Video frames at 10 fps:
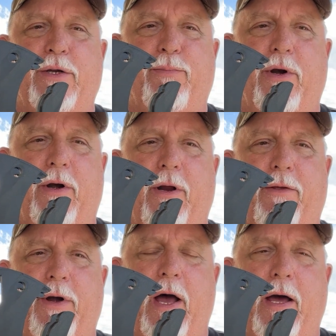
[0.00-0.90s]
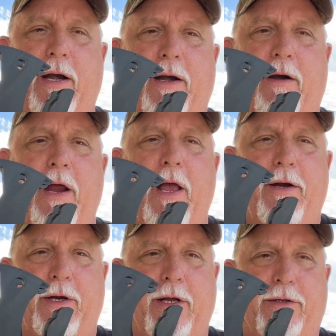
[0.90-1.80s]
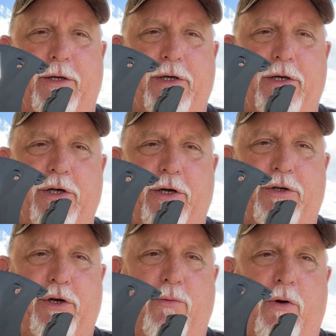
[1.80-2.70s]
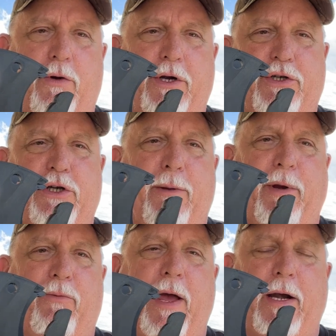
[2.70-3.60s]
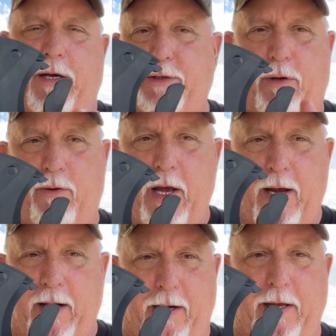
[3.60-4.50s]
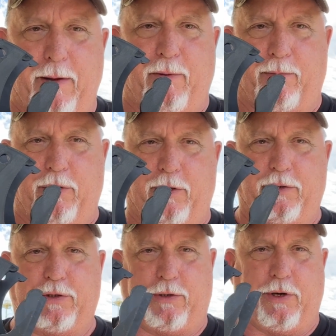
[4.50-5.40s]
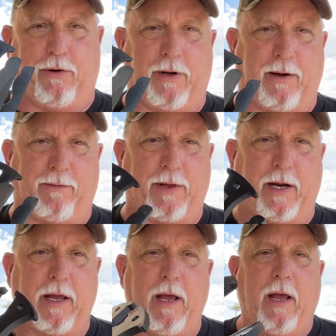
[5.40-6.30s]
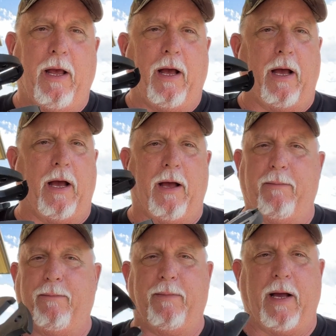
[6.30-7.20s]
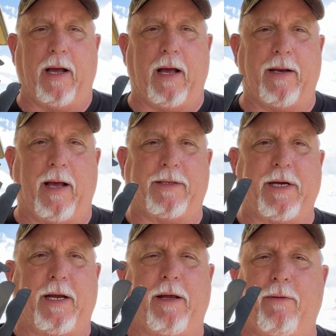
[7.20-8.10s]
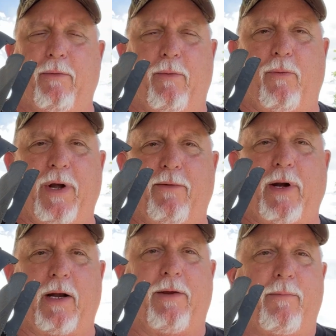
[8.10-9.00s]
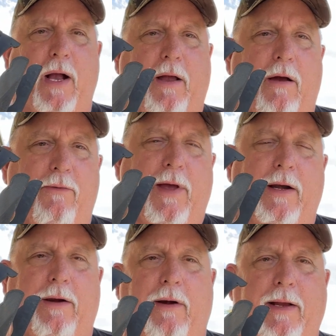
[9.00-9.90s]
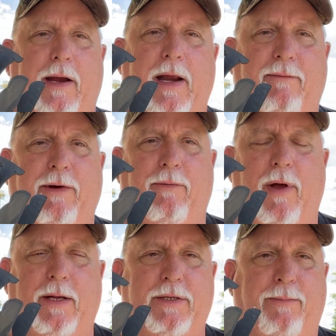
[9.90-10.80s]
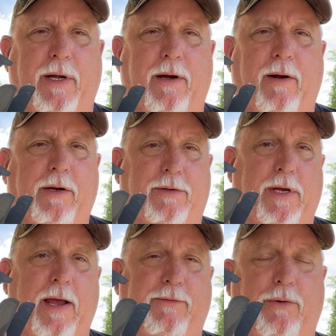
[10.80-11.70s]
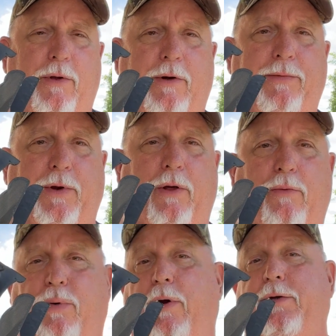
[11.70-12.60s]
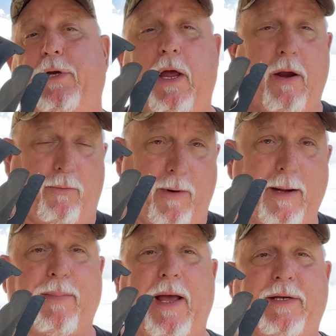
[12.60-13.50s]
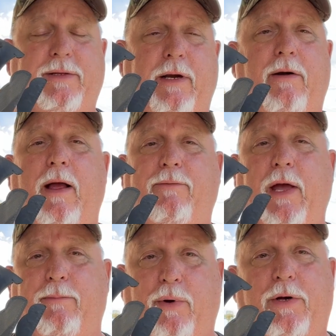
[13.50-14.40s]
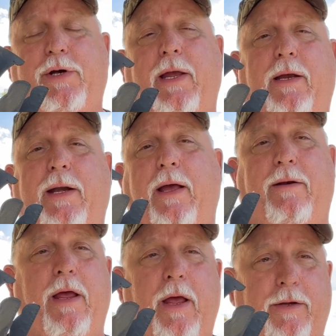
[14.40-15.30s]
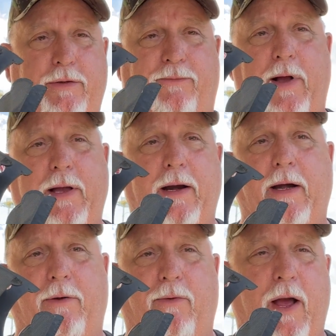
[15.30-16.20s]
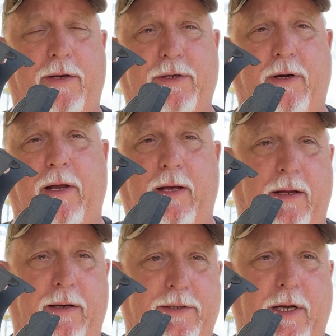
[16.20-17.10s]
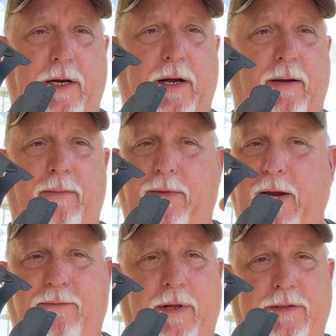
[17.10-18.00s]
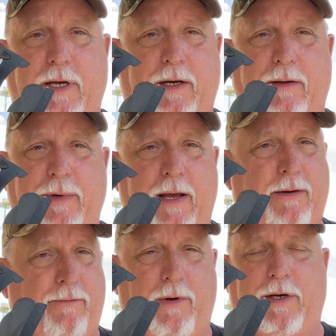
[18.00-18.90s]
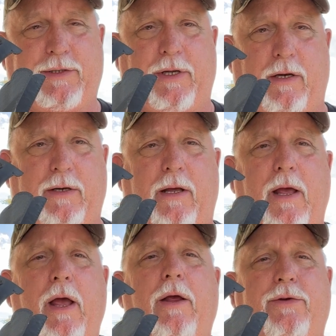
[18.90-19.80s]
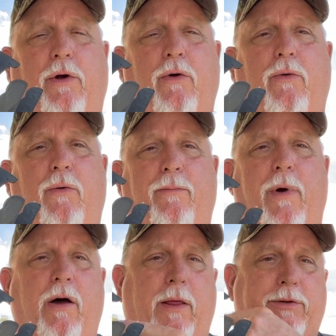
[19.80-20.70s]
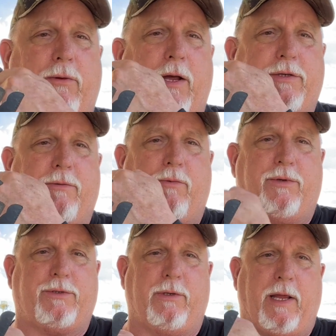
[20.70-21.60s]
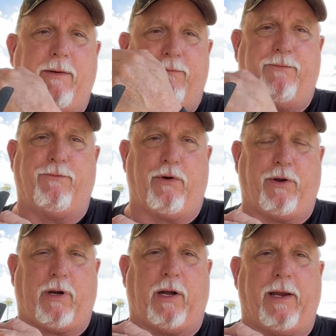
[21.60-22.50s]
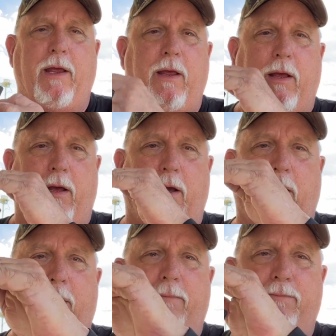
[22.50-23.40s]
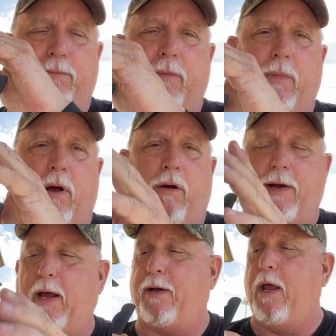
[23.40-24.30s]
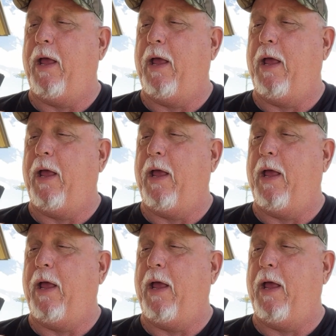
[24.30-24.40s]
put another knot in there to get the tension that you want and just slip it right in this hole. It'll keep them good and secure and everything. I tell you, whenever I leave my cove out here, I can't have any rods up in the air because I have to go underneath the low bridge. Right past there, I've got brush hanging down. So if I got any rods sticking up, everything's got to come down. Really sucked. So all these rods will lay vertically all down.